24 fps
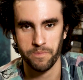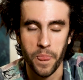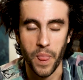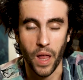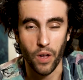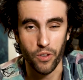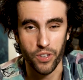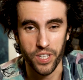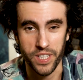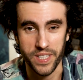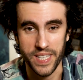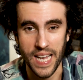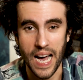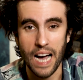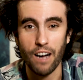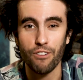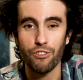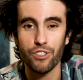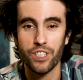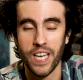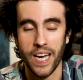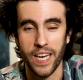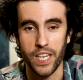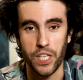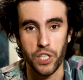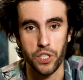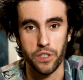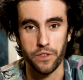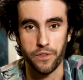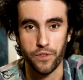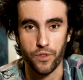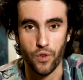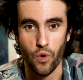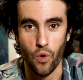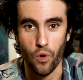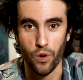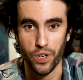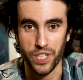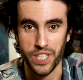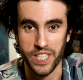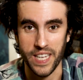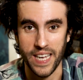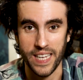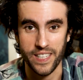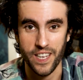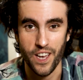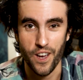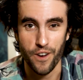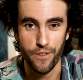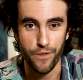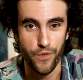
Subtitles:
Now the downside is of course that